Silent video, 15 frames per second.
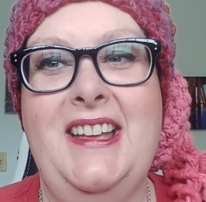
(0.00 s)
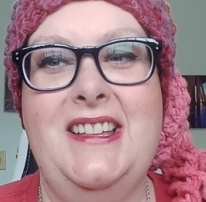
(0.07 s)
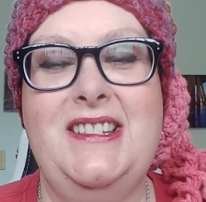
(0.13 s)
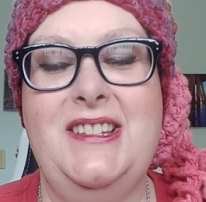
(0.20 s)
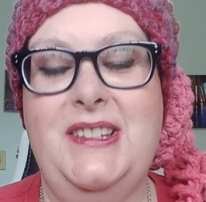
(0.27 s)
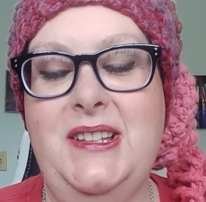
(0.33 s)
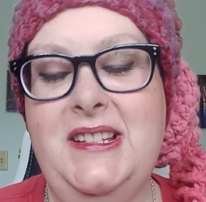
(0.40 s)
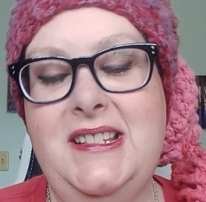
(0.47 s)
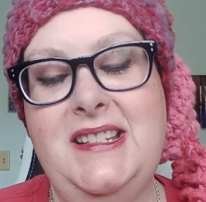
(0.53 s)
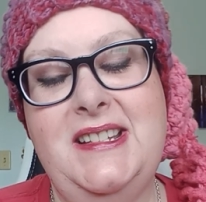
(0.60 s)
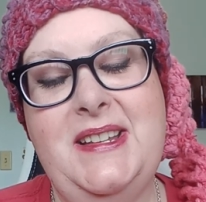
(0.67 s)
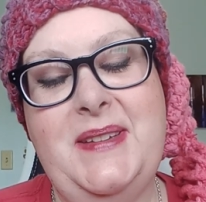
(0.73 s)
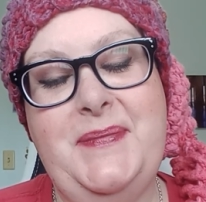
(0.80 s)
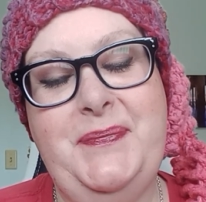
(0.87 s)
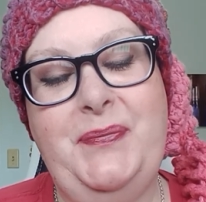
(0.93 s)
So let's
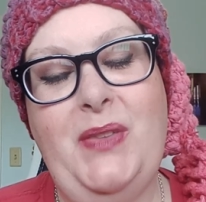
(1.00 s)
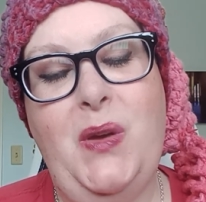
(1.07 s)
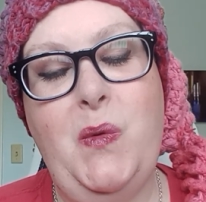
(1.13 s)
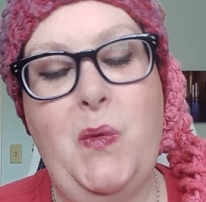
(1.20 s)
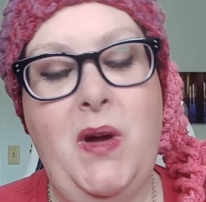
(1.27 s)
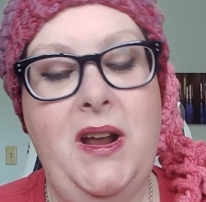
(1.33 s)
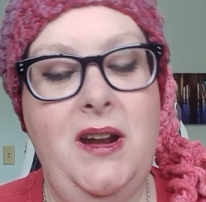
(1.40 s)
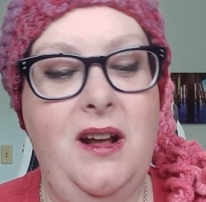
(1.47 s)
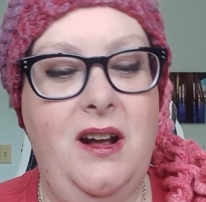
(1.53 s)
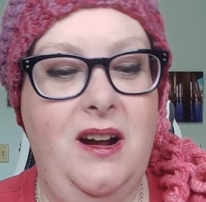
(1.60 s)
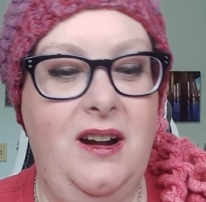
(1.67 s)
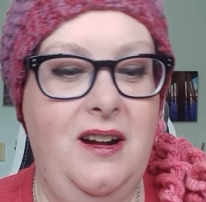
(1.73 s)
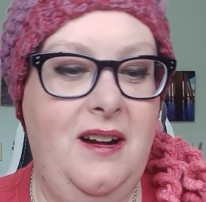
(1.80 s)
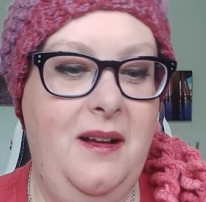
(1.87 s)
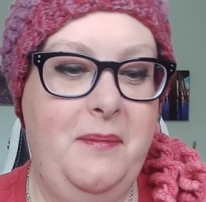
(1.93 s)
see. What
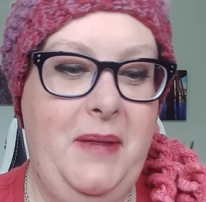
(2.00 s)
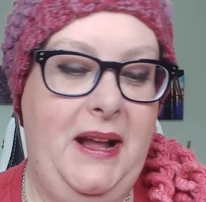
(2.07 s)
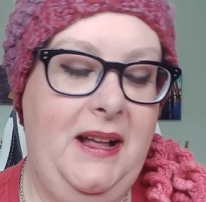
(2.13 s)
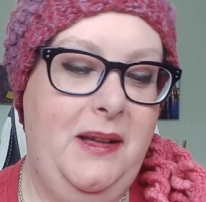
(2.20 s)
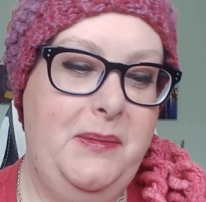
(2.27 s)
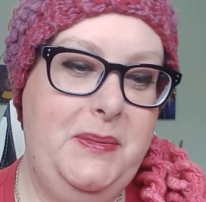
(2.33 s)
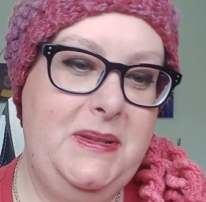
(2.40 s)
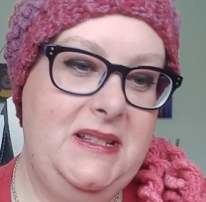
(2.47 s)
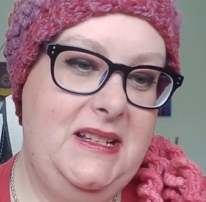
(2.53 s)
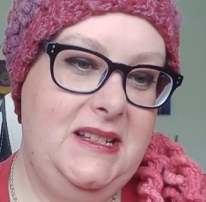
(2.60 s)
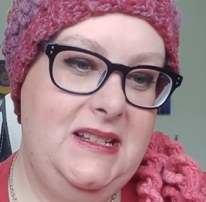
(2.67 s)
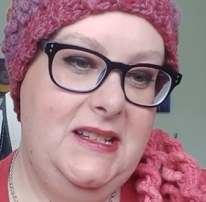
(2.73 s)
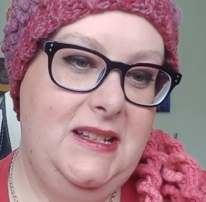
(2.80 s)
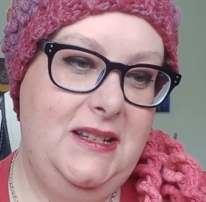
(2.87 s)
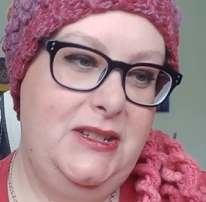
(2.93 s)
are my couples
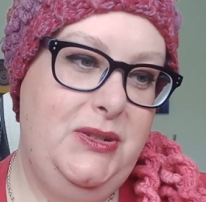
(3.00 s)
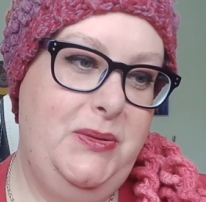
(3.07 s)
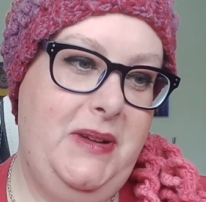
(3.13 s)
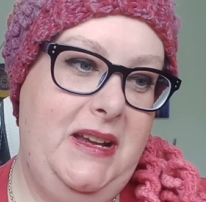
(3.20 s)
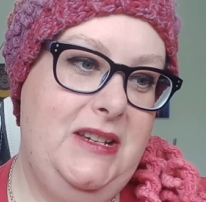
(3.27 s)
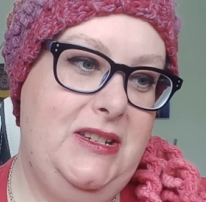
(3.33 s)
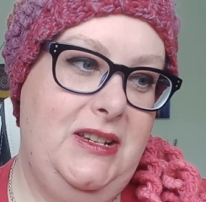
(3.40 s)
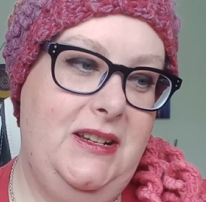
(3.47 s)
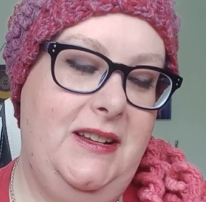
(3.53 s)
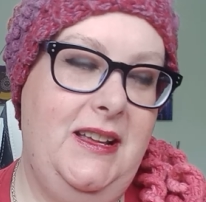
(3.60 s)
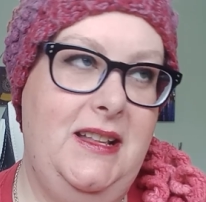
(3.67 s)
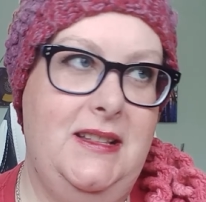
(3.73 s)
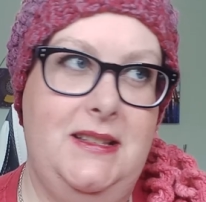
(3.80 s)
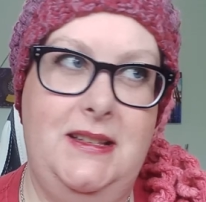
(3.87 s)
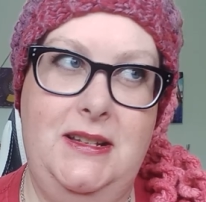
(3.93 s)
in
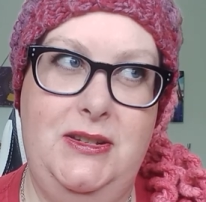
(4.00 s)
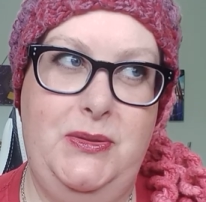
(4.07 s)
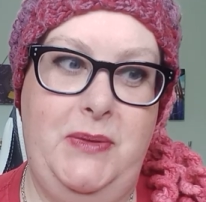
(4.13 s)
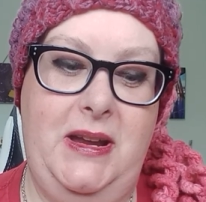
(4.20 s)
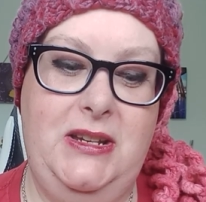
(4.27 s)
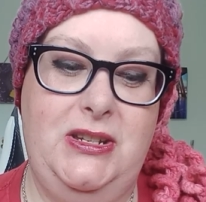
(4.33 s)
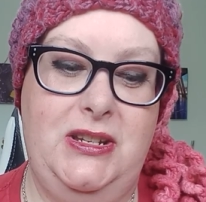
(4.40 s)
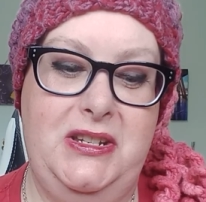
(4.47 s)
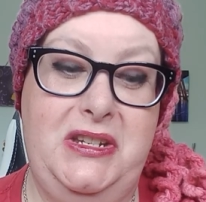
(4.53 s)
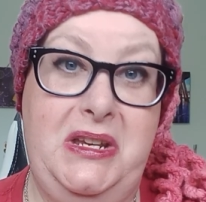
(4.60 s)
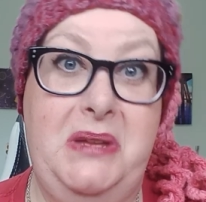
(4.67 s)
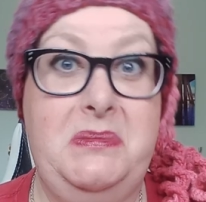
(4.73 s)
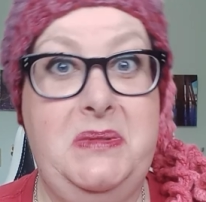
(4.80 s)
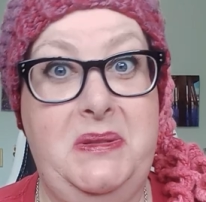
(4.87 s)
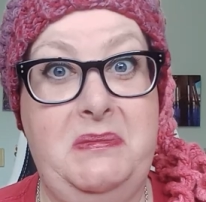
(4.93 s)

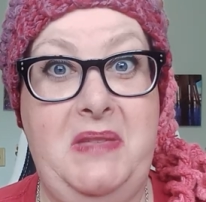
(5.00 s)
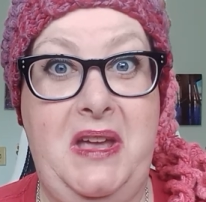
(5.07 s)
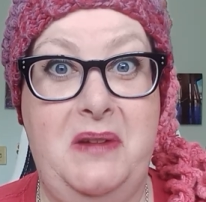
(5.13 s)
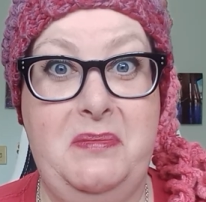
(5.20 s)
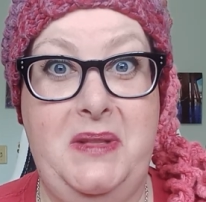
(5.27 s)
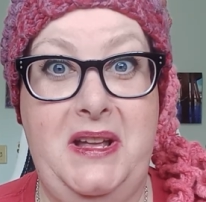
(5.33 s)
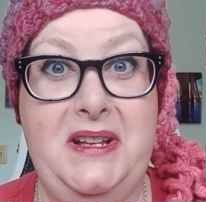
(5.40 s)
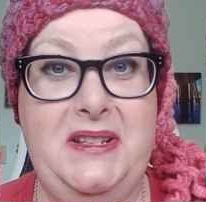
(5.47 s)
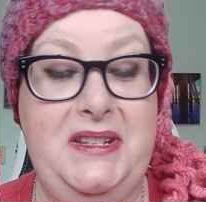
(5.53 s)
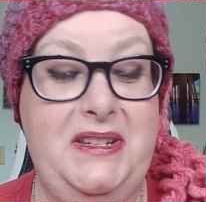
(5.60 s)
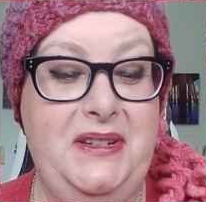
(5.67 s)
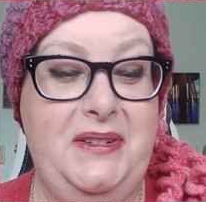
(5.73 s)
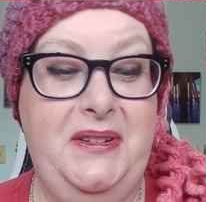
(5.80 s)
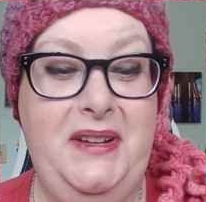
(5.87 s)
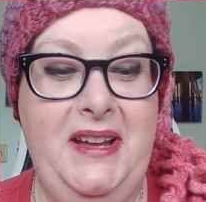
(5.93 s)
situationships, that applies
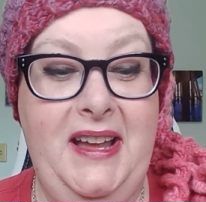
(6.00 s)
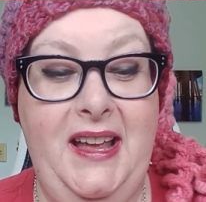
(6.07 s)
to,